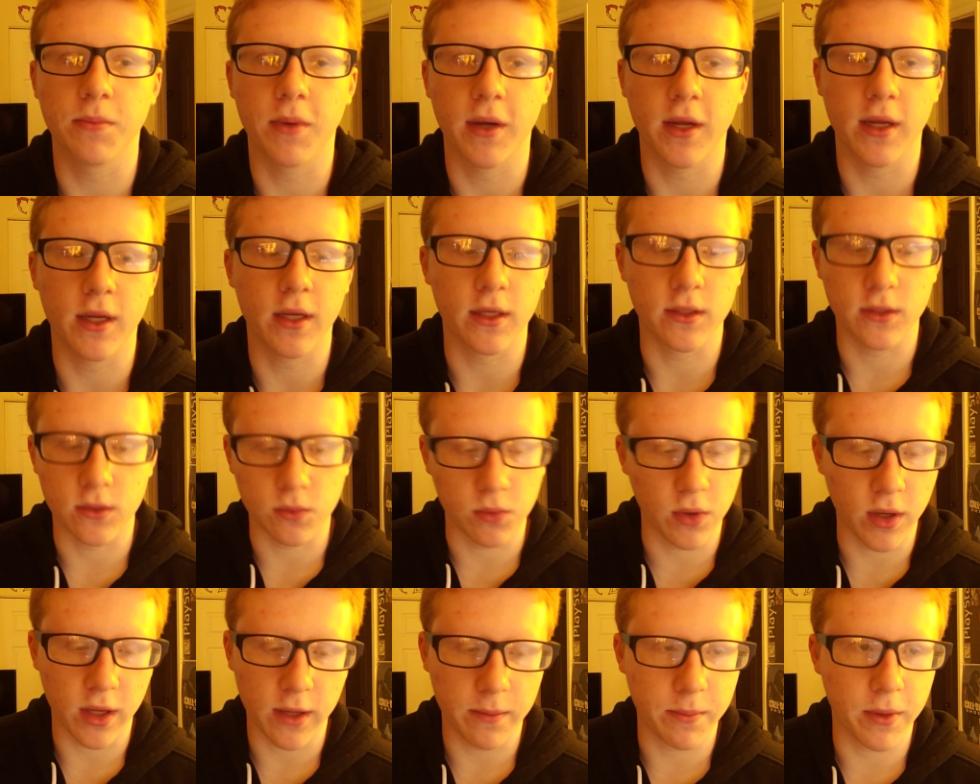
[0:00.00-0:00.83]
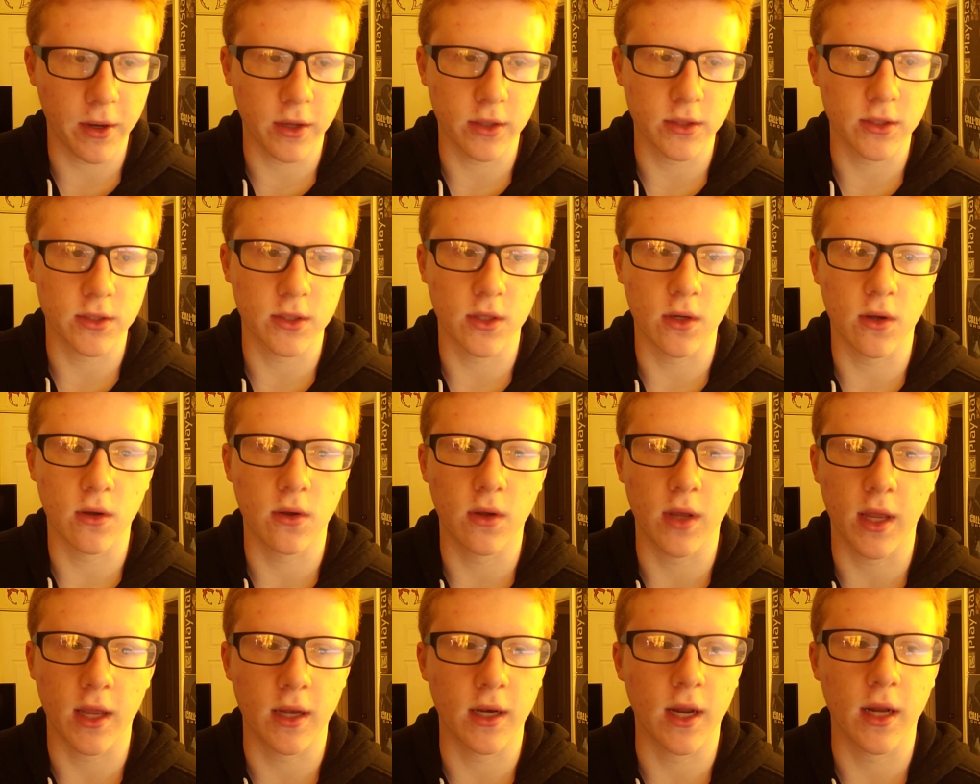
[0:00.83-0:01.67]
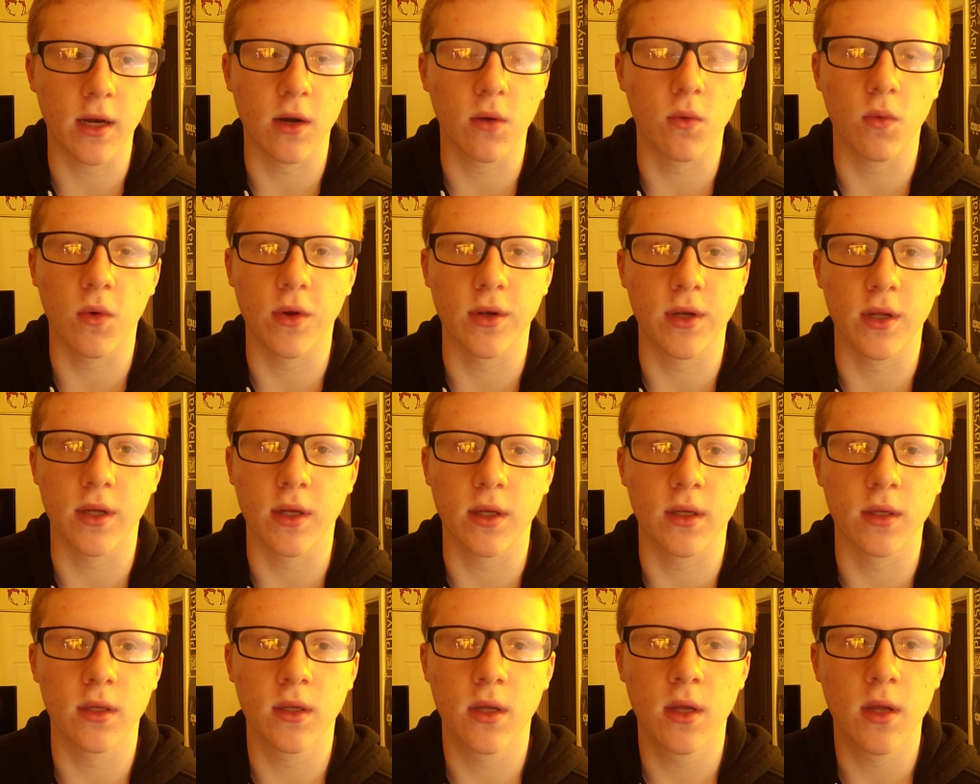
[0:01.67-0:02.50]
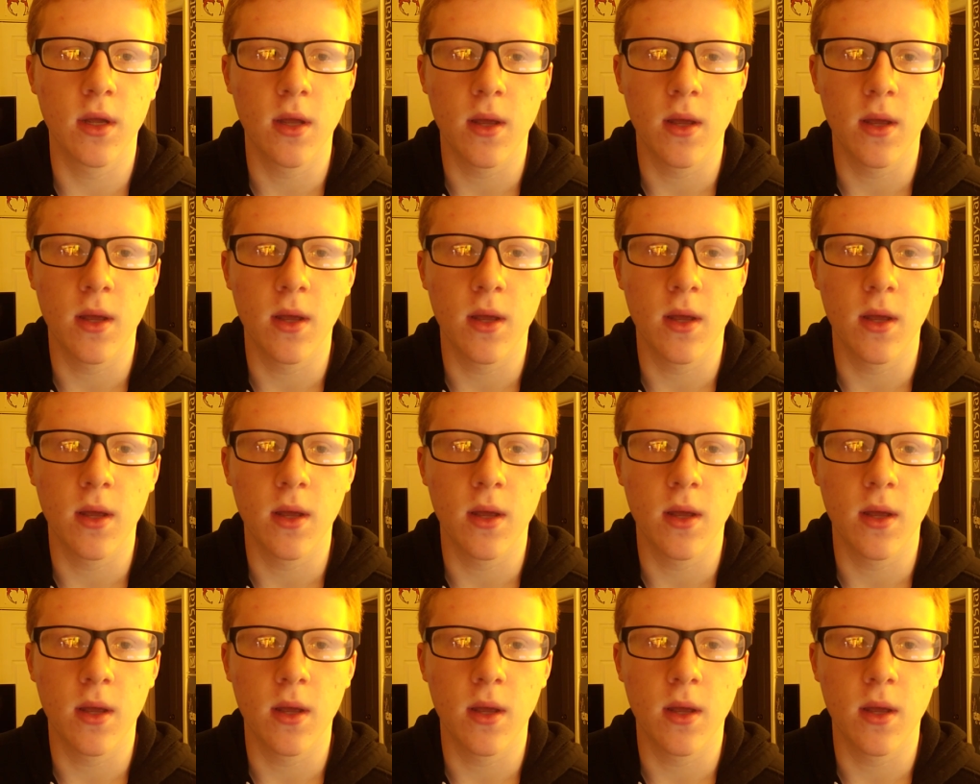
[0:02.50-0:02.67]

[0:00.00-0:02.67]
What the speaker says: but it's really personal and I don't wanna